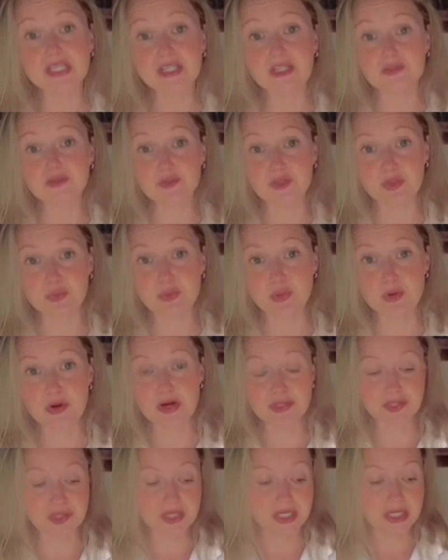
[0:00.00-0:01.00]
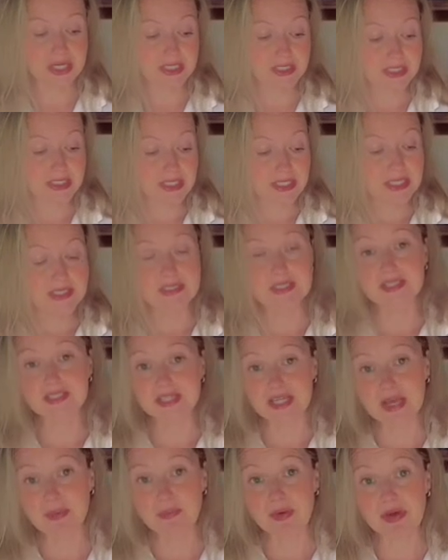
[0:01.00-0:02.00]
of your project to
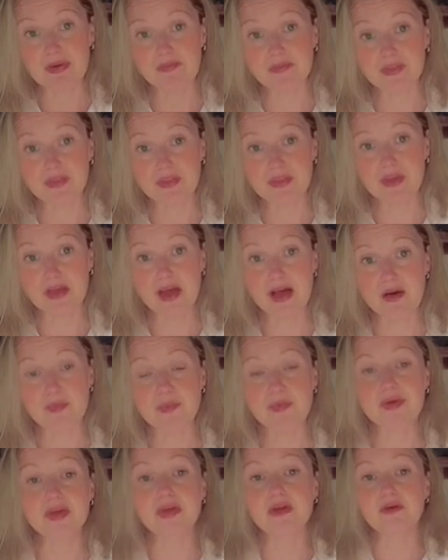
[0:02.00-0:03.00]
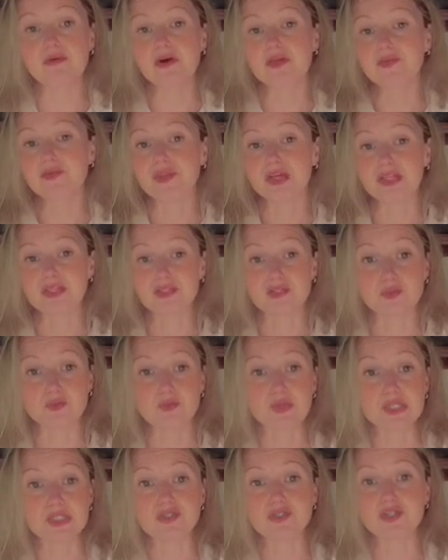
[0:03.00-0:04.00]
tape everything up, whether that's the
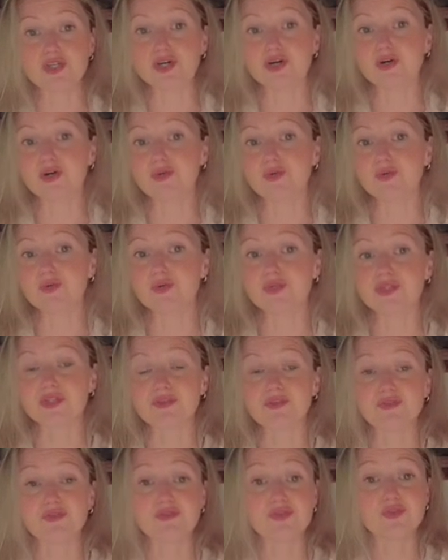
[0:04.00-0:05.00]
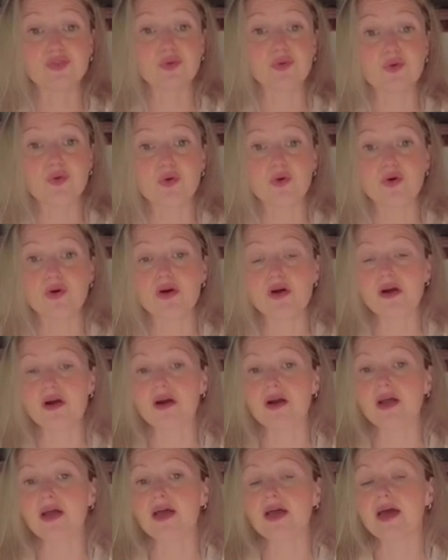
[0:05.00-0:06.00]
windows, the
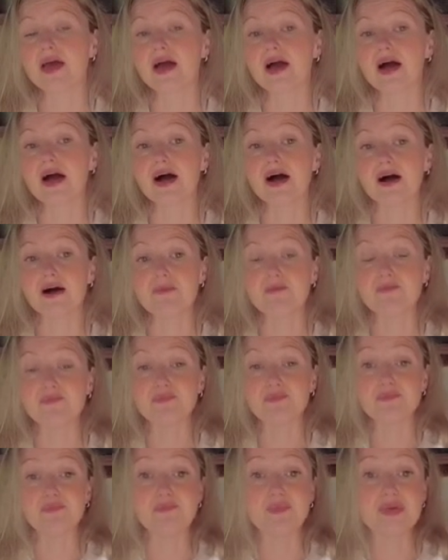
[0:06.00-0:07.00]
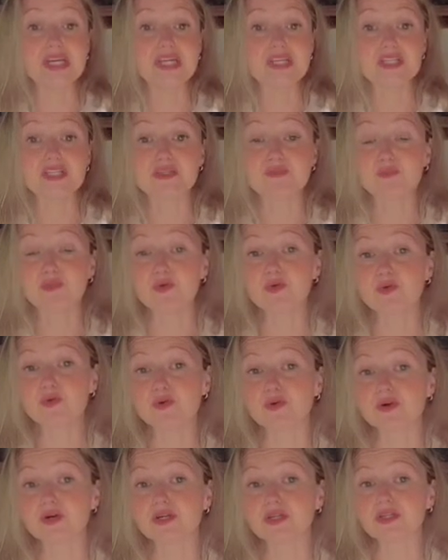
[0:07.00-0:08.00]
floor, um,
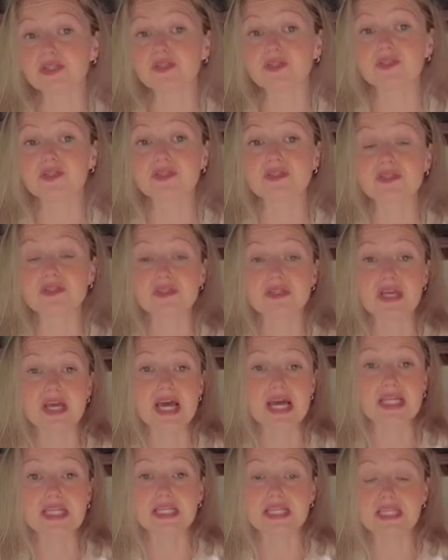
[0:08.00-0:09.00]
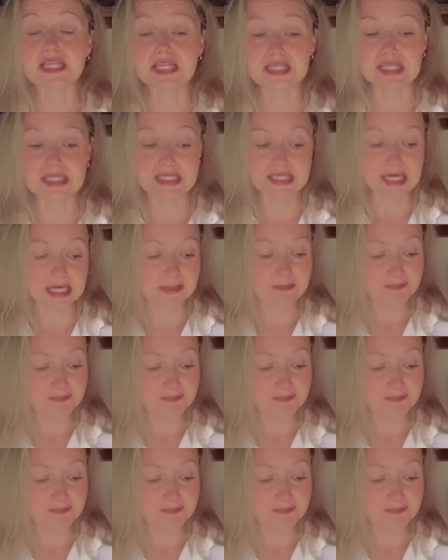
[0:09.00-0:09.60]
baseboards, anything like that.